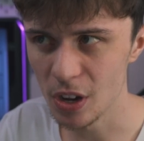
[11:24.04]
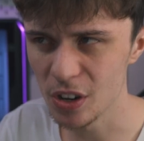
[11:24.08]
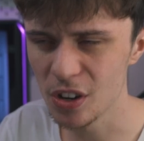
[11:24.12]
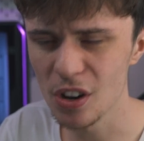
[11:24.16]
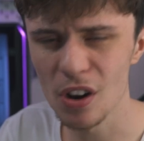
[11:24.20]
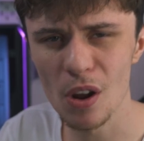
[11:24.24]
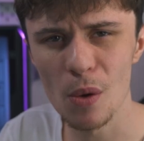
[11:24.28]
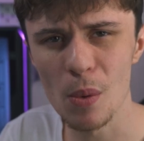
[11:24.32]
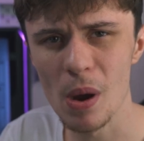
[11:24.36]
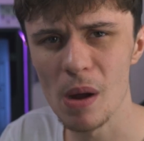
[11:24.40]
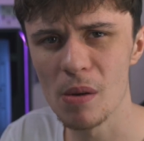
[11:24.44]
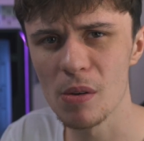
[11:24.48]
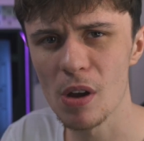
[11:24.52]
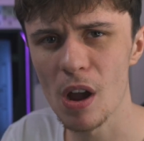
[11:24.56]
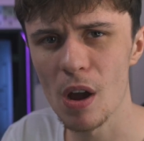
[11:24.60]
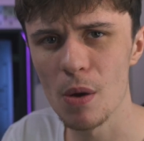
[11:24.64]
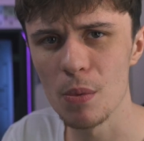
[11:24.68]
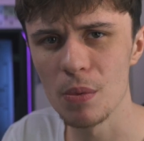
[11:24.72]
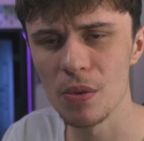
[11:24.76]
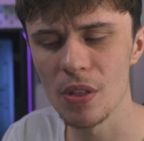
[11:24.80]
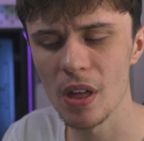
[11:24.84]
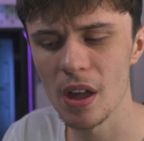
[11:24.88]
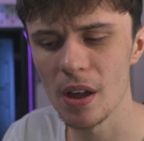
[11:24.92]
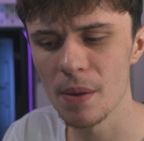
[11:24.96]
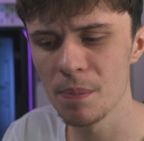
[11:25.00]
I don't know where I'm
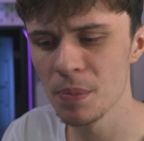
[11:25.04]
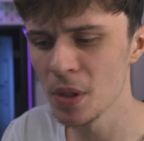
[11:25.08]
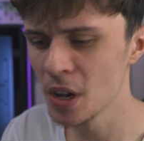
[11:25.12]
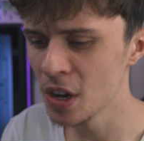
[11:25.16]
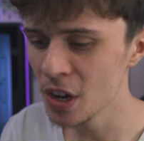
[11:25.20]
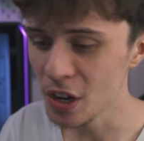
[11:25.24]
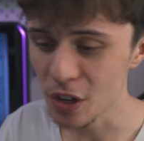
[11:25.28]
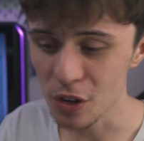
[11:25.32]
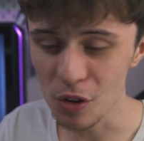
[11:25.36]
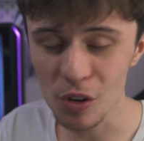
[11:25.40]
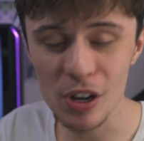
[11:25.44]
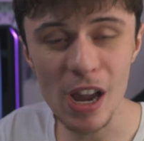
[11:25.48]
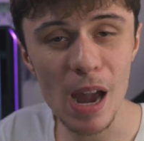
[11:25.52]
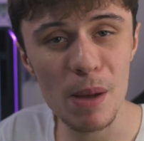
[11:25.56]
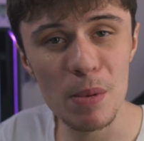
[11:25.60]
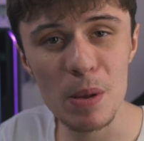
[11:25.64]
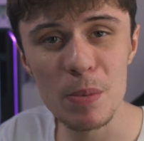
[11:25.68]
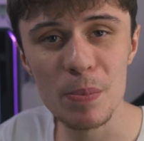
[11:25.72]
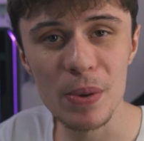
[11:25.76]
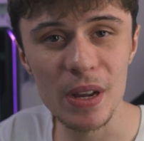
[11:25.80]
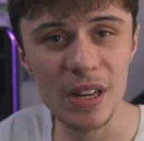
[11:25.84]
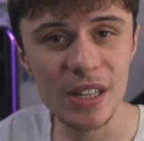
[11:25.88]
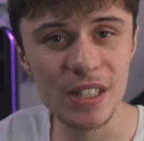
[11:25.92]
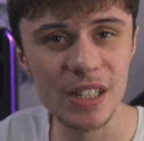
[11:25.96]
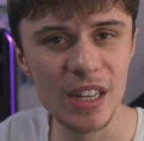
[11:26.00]
going with that. Your
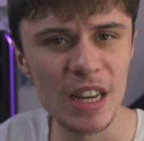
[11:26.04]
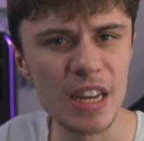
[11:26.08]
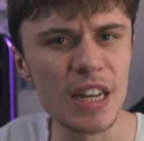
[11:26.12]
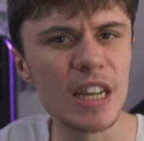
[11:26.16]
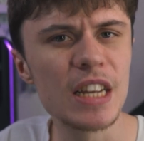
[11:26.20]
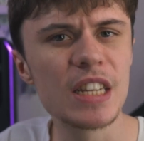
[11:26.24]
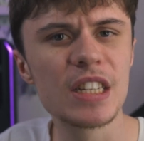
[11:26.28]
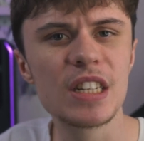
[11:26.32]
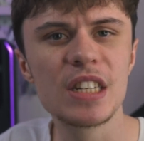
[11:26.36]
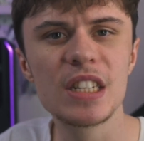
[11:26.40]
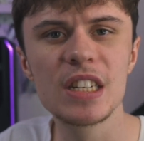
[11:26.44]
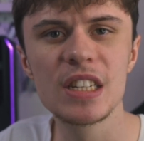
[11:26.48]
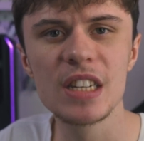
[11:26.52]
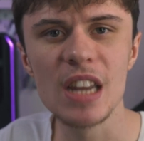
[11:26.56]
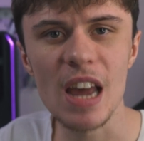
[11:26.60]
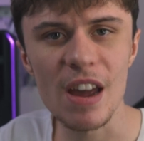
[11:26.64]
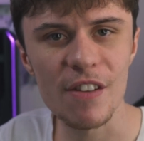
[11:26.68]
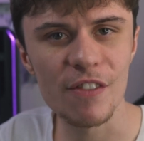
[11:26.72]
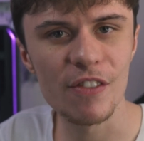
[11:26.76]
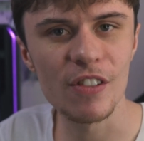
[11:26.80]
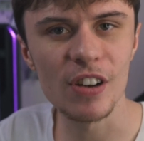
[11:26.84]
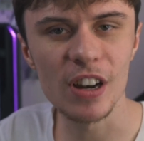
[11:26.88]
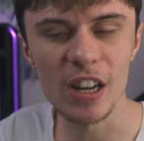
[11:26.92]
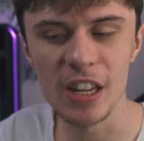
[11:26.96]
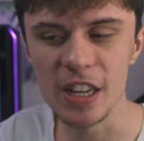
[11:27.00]
gaming PC is
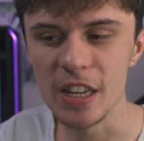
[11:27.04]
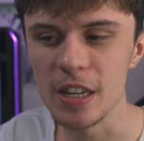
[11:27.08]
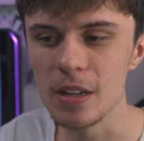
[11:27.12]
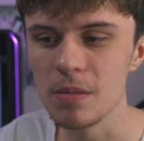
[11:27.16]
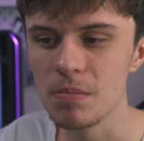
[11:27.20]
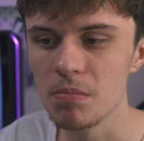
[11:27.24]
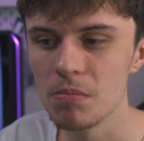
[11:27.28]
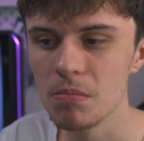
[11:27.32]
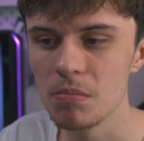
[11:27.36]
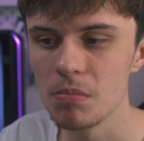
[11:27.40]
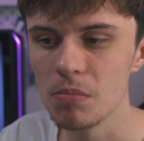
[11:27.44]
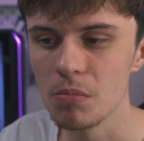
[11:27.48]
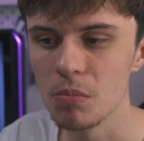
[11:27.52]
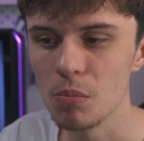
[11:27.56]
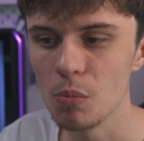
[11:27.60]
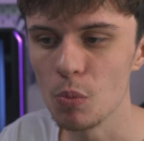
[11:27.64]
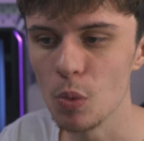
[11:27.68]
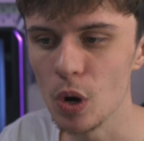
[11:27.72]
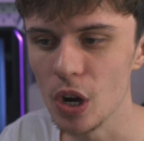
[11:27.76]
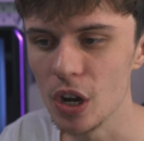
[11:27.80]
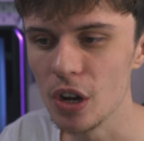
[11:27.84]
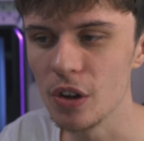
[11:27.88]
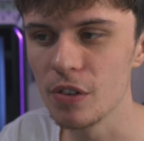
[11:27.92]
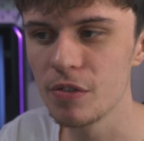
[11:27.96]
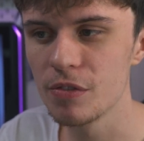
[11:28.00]
definitely
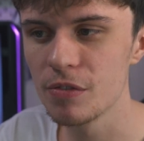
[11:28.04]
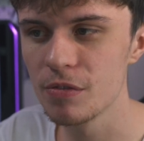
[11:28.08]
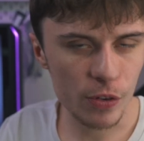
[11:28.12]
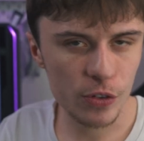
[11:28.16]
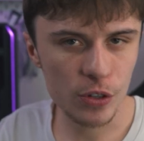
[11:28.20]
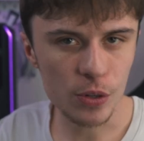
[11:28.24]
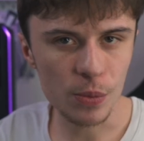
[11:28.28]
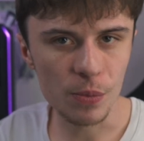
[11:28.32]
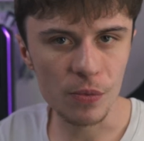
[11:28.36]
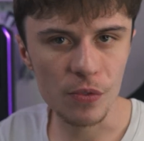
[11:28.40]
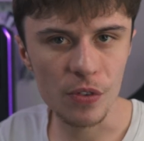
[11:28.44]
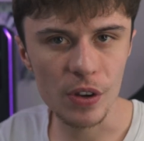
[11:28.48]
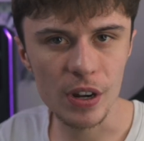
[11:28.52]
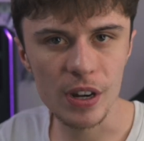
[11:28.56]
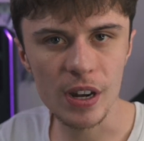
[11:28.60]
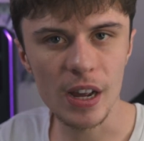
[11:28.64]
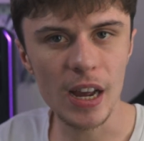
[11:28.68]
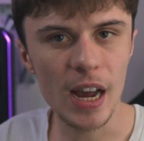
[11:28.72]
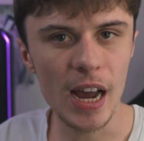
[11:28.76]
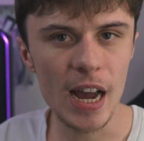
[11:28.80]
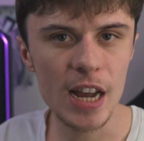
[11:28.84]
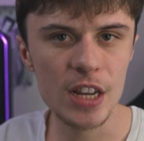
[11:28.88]
worth something,